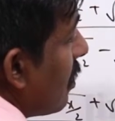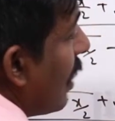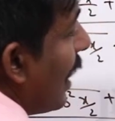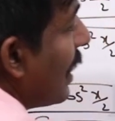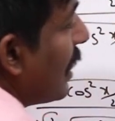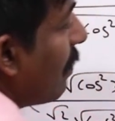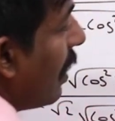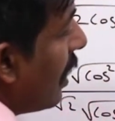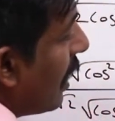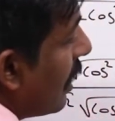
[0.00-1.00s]
this negative
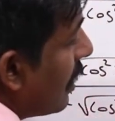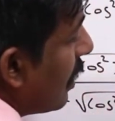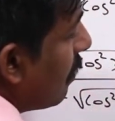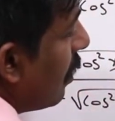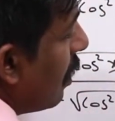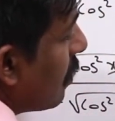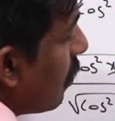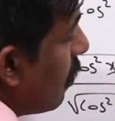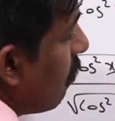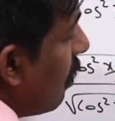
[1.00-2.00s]
and negative.
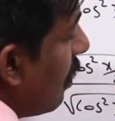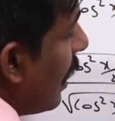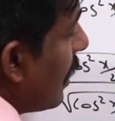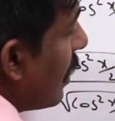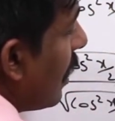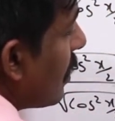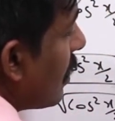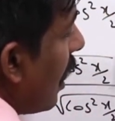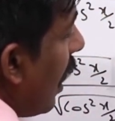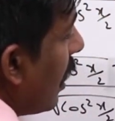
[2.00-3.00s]
So we will get it
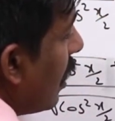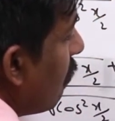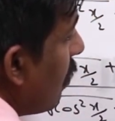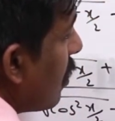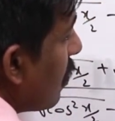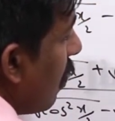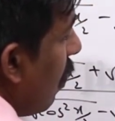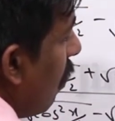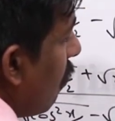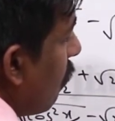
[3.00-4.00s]
as tan inverse
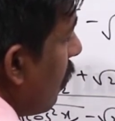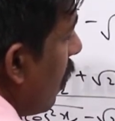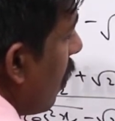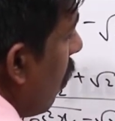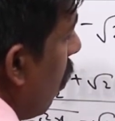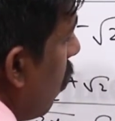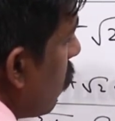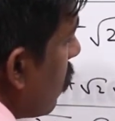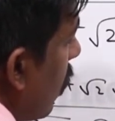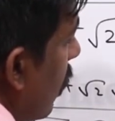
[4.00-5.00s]
of
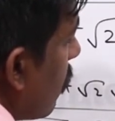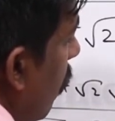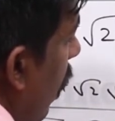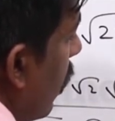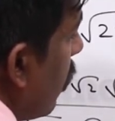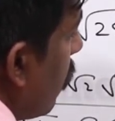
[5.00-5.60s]
cos x by